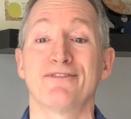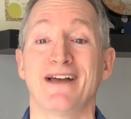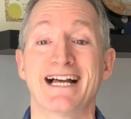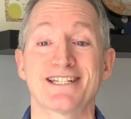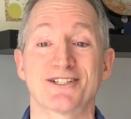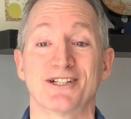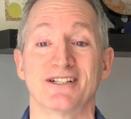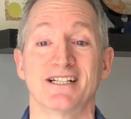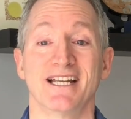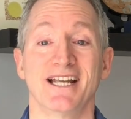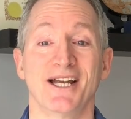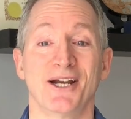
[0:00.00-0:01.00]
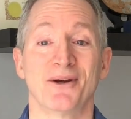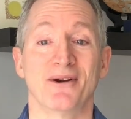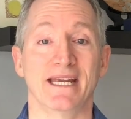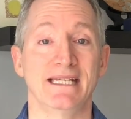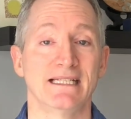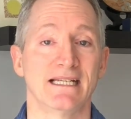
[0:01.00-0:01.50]
faster,
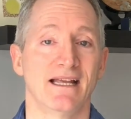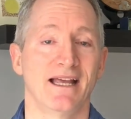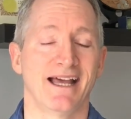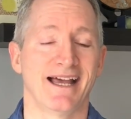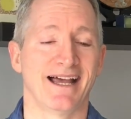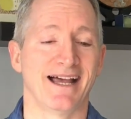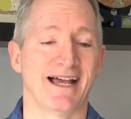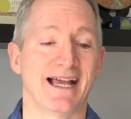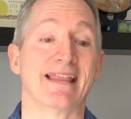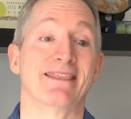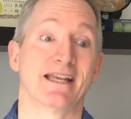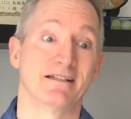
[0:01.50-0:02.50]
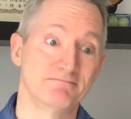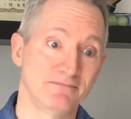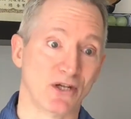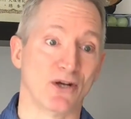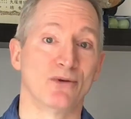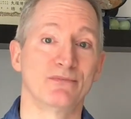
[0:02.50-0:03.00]
right? And then,
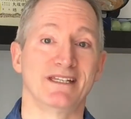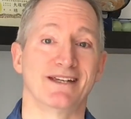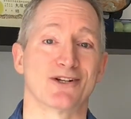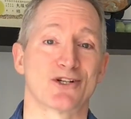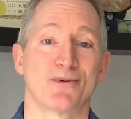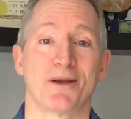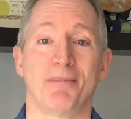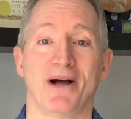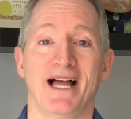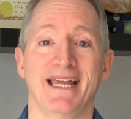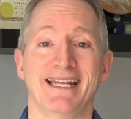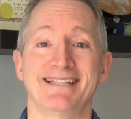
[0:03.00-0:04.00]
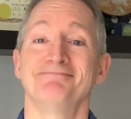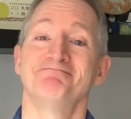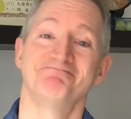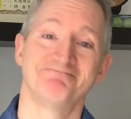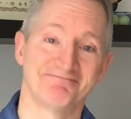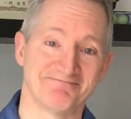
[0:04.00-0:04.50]
years went by and
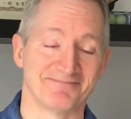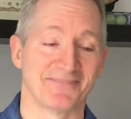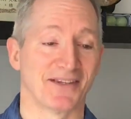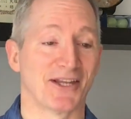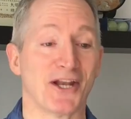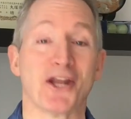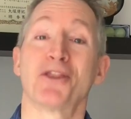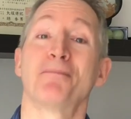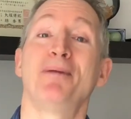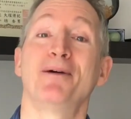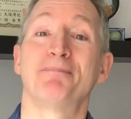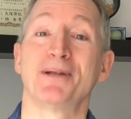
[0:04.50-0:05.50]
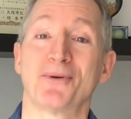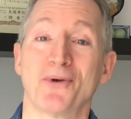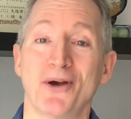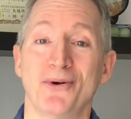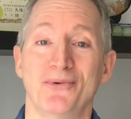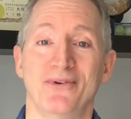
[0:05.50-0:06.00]
another bump in the
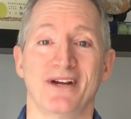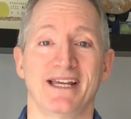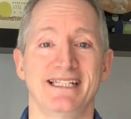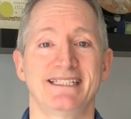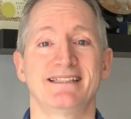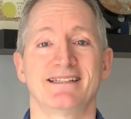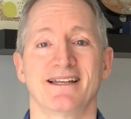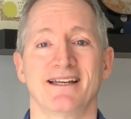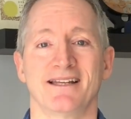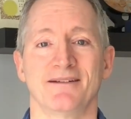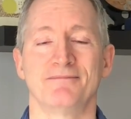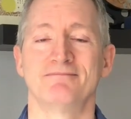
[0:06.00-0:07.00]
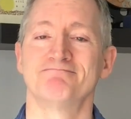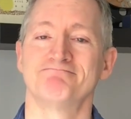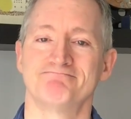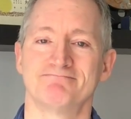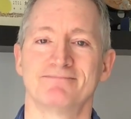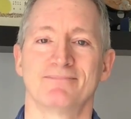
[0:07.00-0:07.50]
road, right?
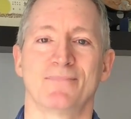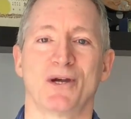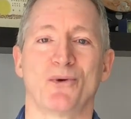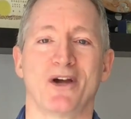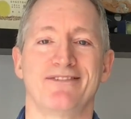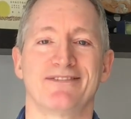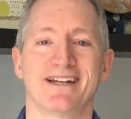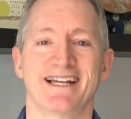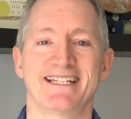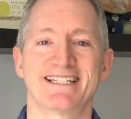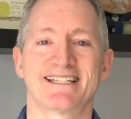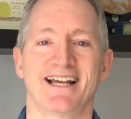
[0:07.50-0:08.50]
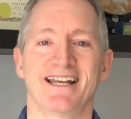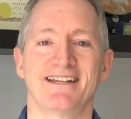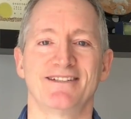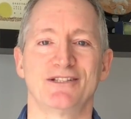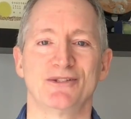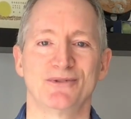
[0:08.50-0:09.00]
My wife and I
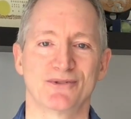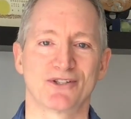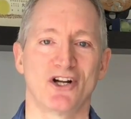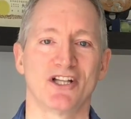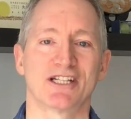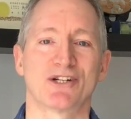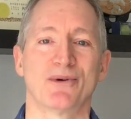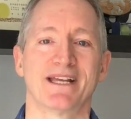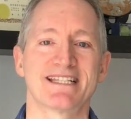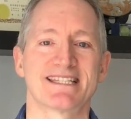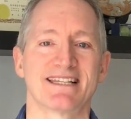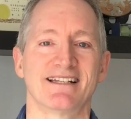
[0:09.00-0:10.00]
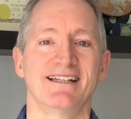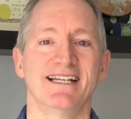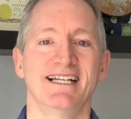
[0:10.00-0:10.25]
decided to call it quits and,